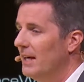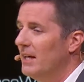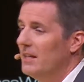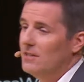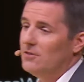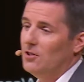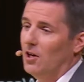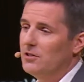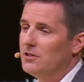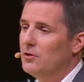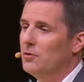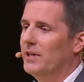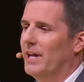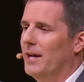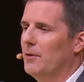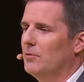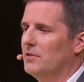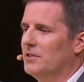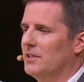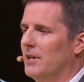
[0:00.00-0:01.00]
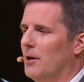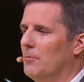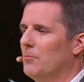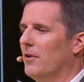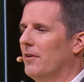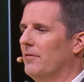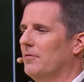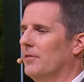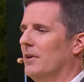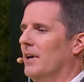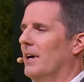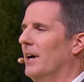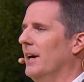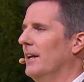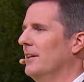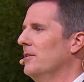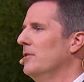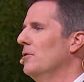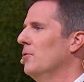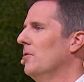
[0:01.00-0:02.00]
this also enables a number of
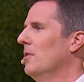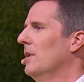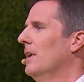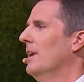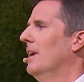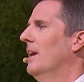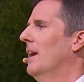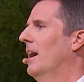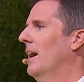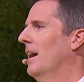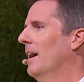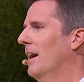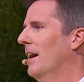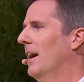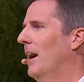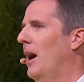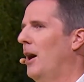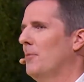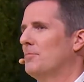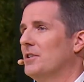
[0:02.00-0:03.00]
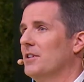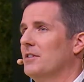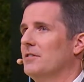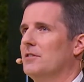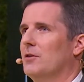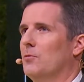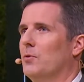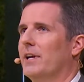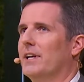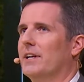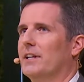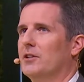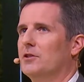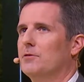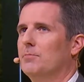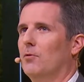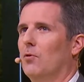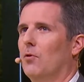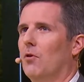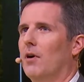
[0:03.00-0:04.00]
uh, new uh, options that we can
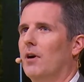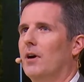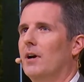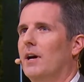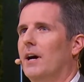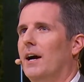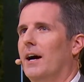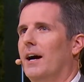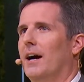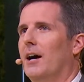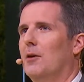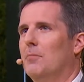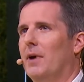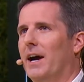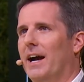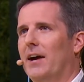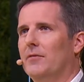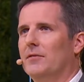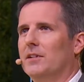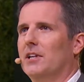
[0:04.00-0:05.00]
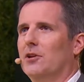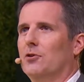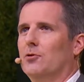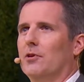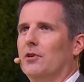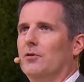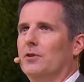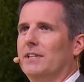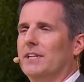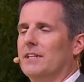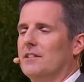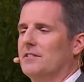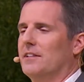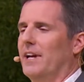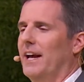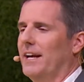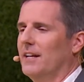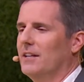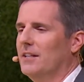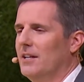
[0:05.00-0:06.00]
explore uh, by having the crew in this
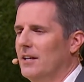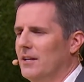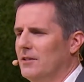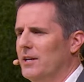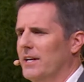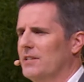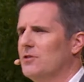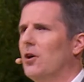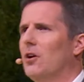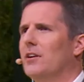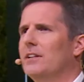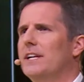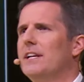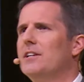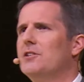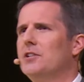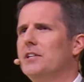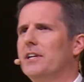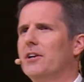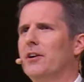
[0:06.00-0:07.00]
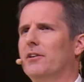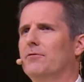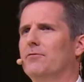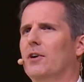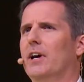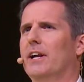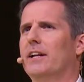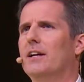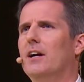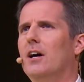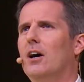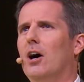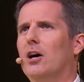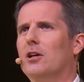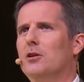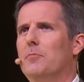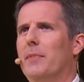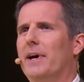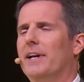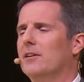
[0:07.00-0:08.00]
state. So that's all on the engineering front.
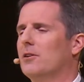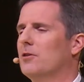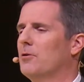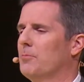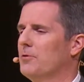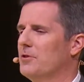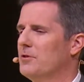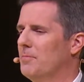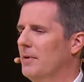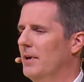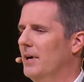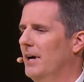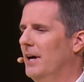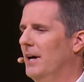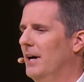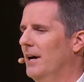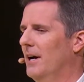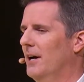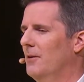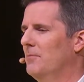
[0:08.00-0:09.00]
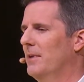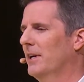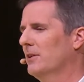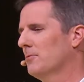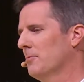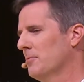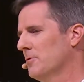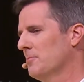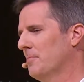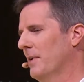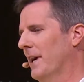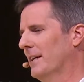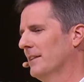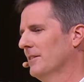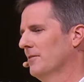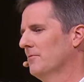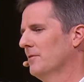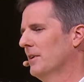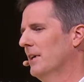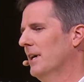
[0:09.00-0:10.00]
On the medical, perspe uh, medical
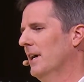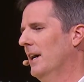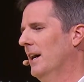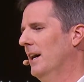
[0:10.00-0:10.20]
perspective,